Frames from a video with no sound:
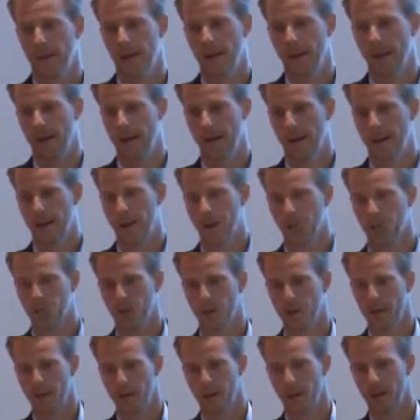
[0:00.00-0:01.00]
And
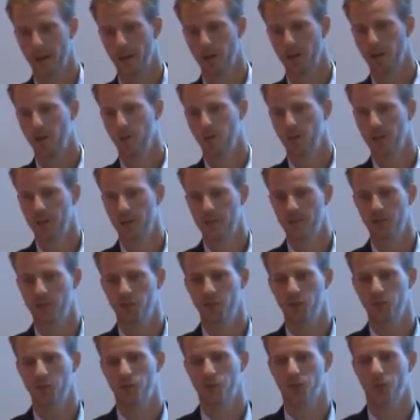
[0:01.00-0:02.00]
with a
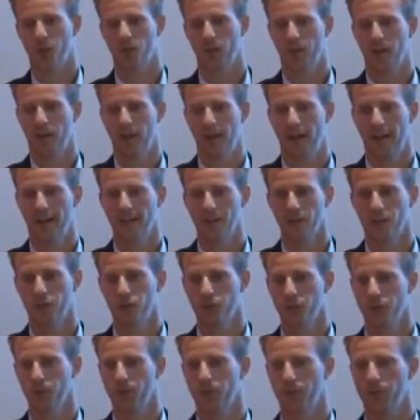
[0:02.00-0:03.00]
risk-neutral
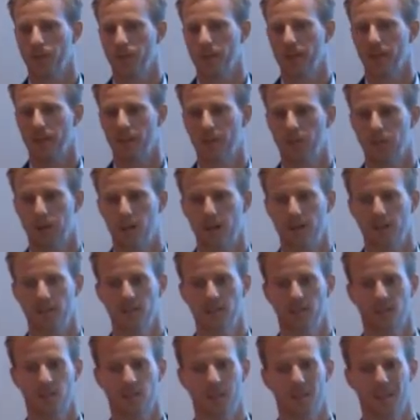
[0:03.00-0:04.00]
attitude, it
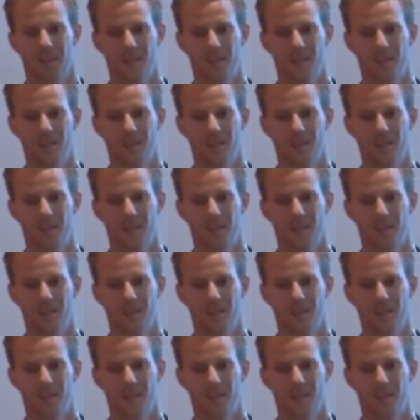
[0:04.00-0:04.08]
implies